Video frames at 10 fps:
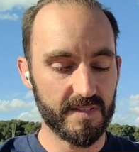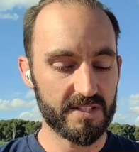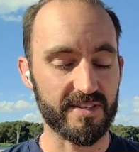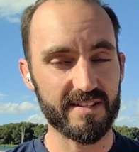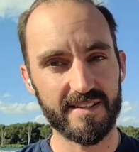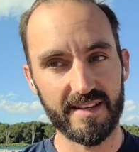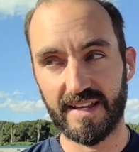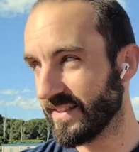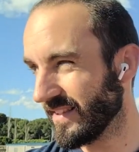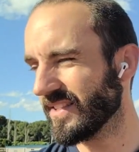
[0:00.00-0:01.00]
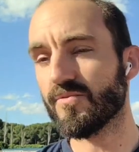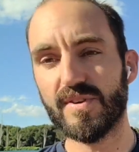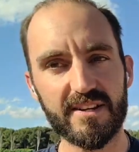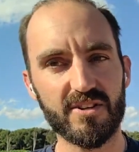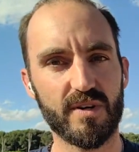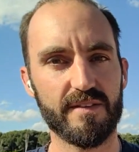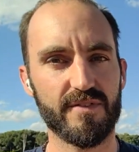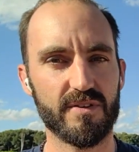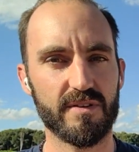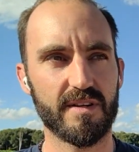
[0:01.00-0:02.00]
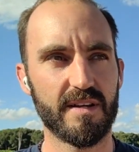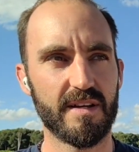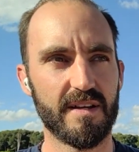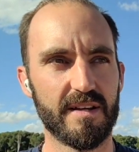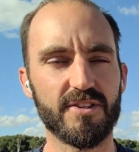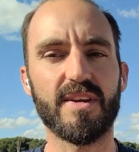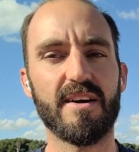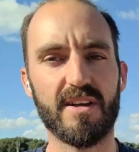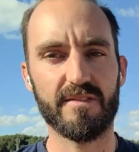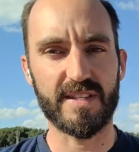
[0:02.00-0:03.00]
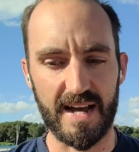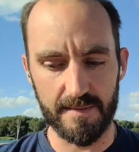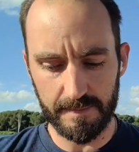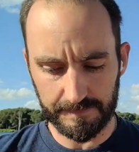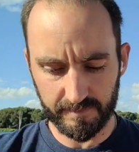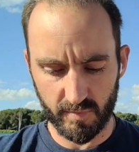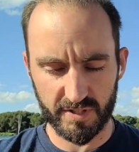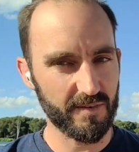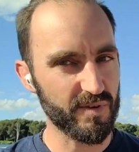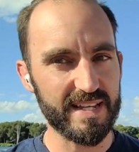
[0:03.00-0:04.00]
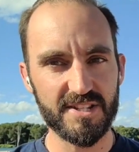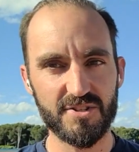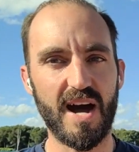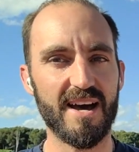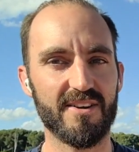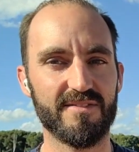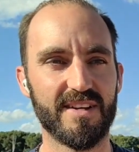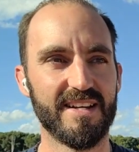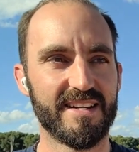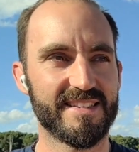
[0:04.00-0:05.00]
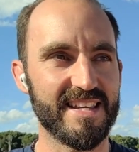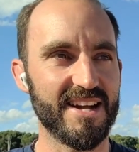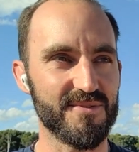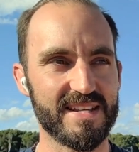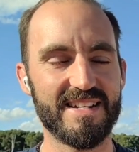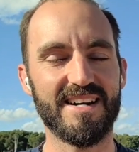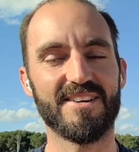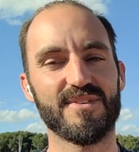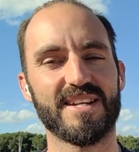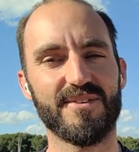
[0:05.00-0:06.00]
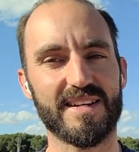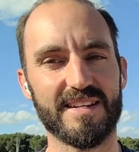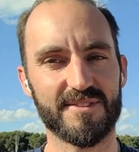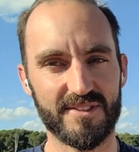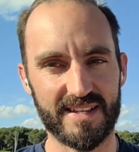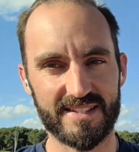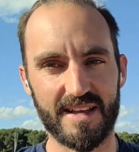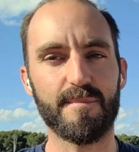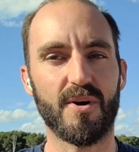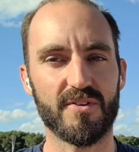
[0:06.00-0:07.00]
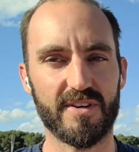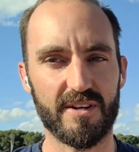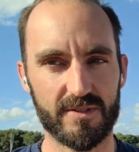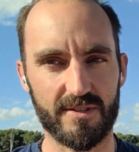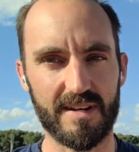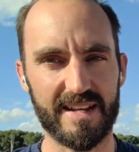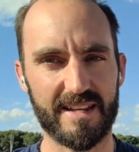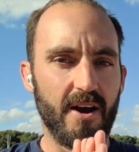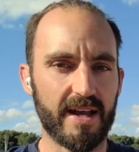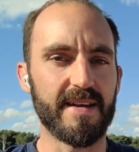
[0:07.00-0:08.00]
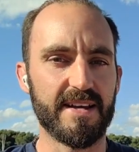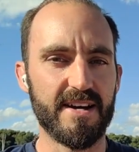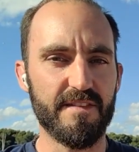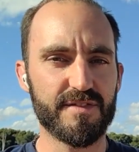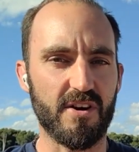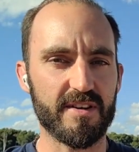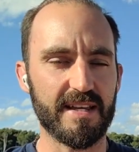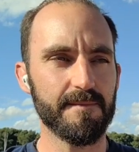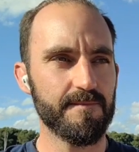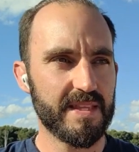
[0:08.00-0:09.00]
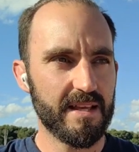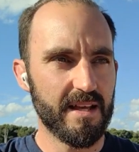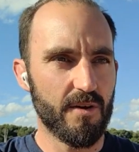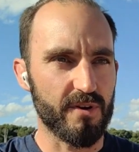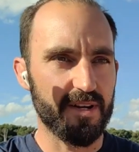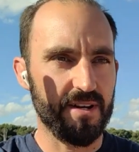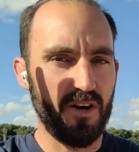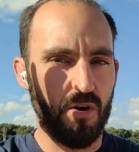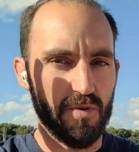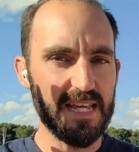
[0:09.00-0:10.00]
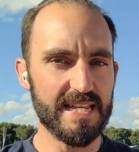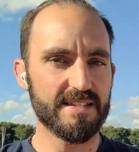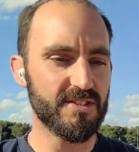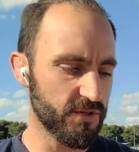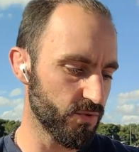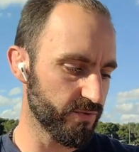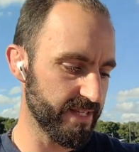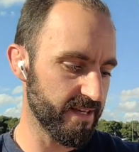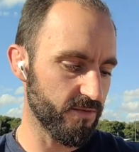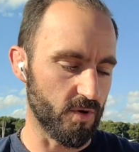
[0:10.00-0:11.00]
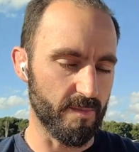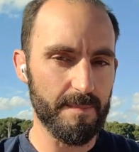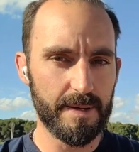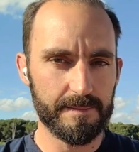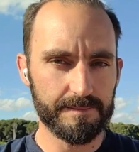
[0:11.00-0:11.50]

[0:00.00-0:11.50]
So it's a really good one if you don't have a lot of time, because it will get you out of the arena really quickly. So that's a part that I also like. Okay, enough talking. We're going to go into the warm-up.